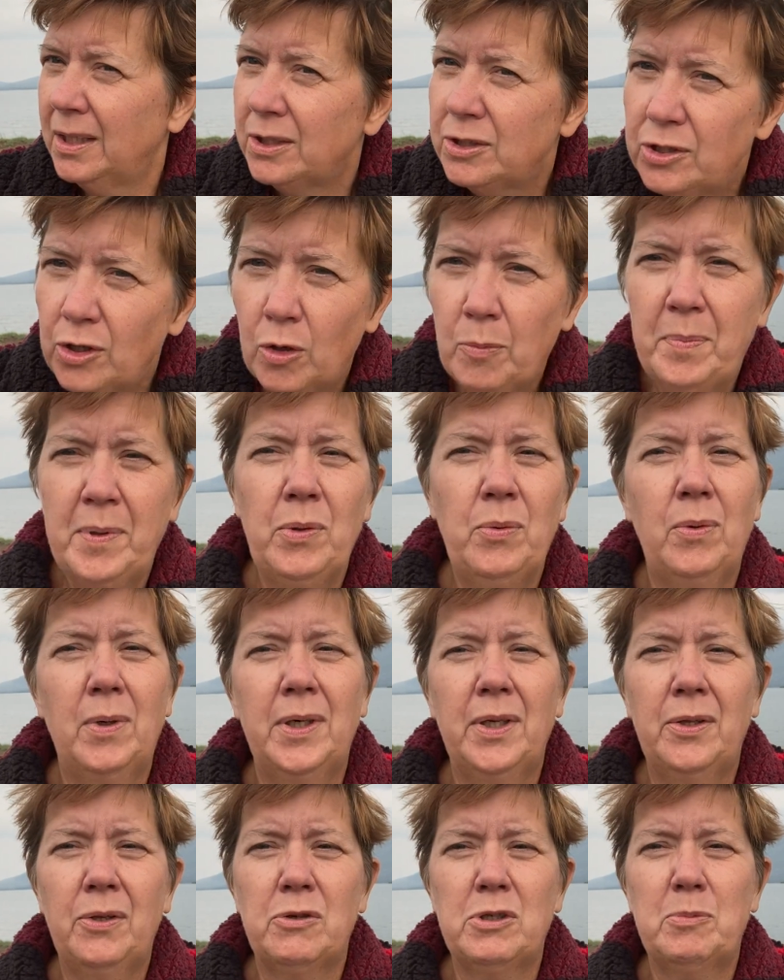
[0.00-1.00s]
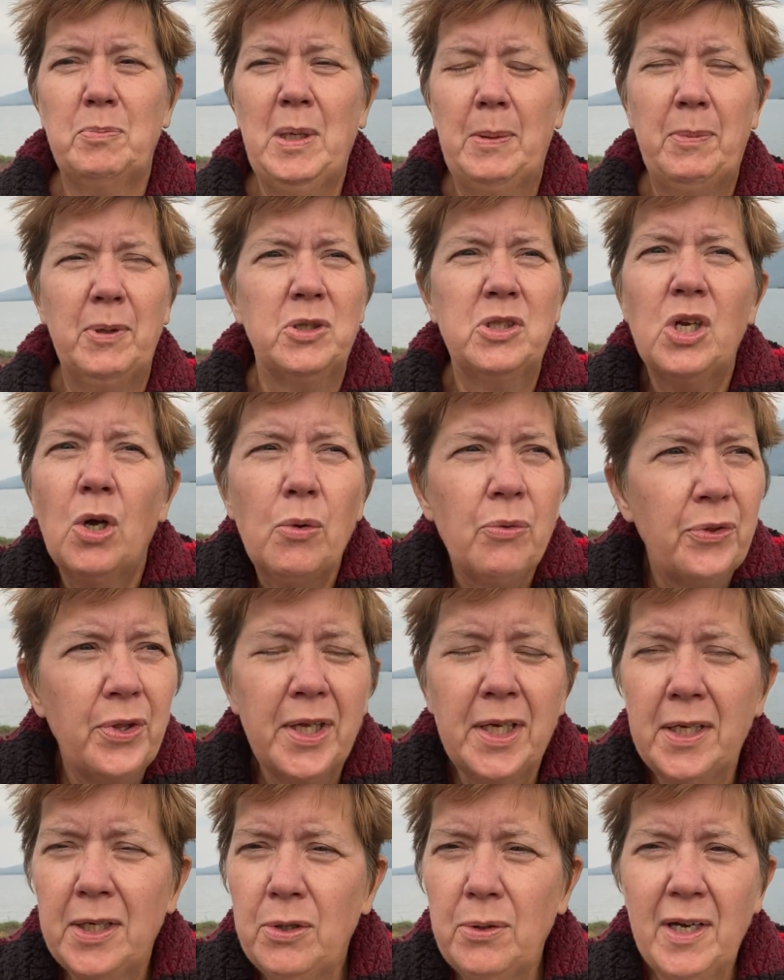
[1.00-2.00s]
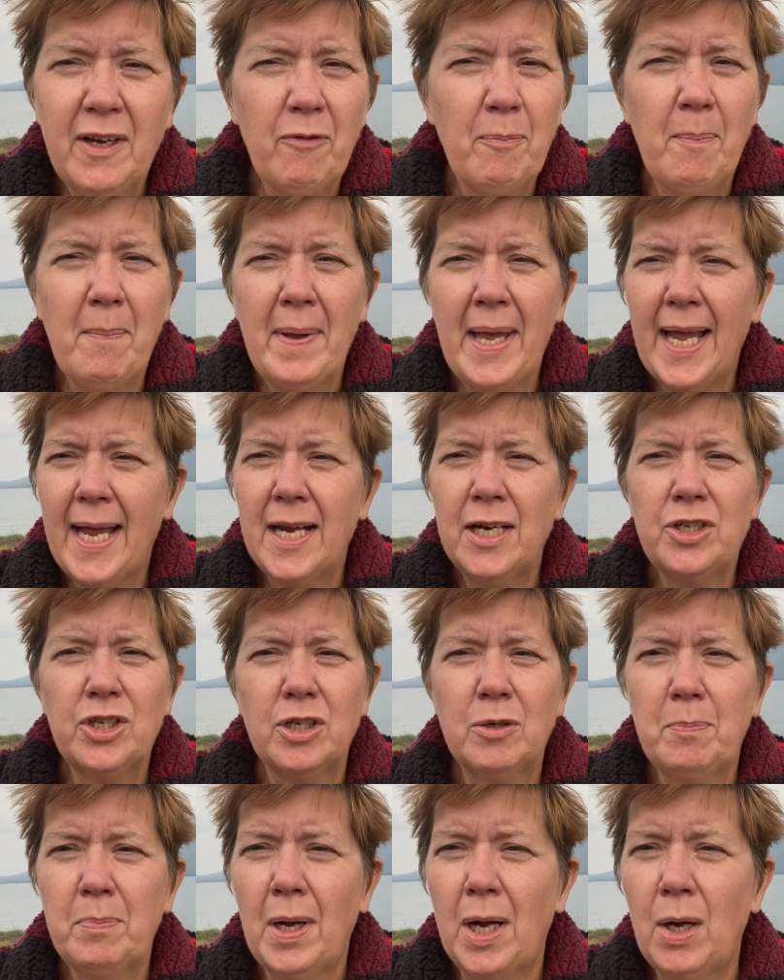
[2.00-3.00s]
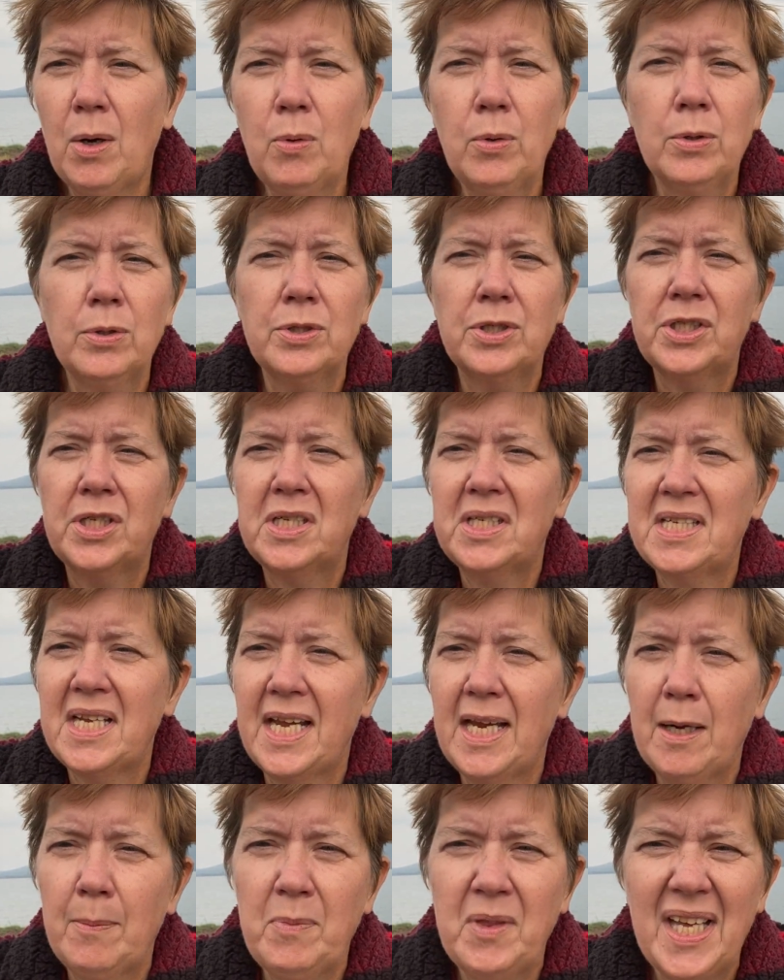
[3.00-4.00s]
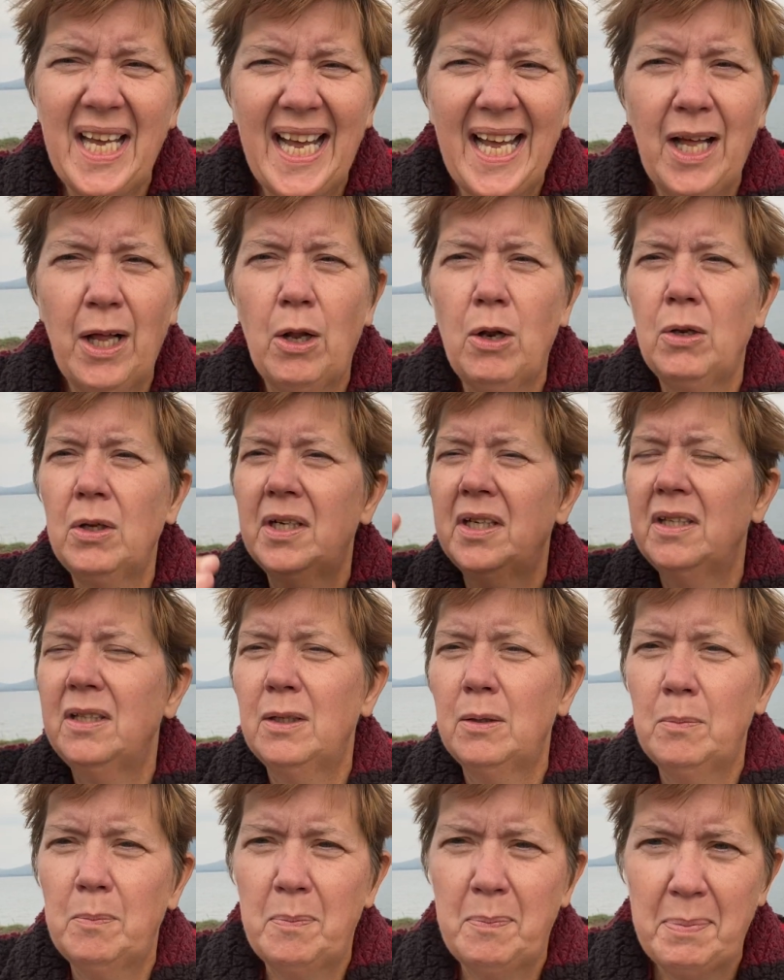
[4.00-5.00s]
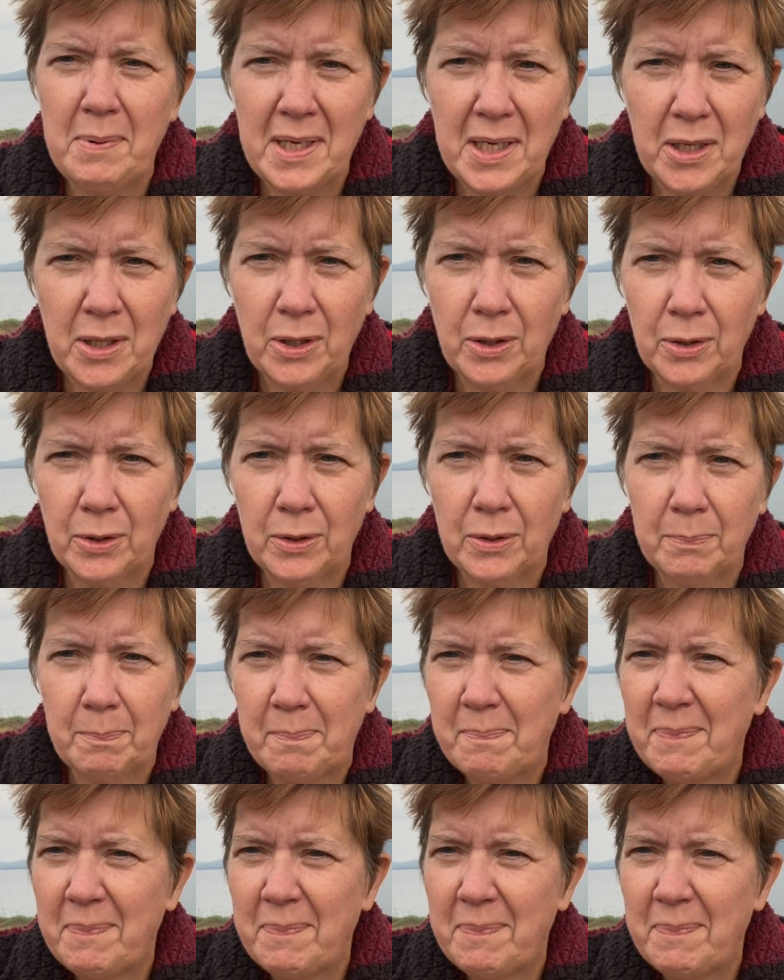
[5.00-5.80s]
Don't be one of those people. Don't think you have magic powers to tame the elk and the deer.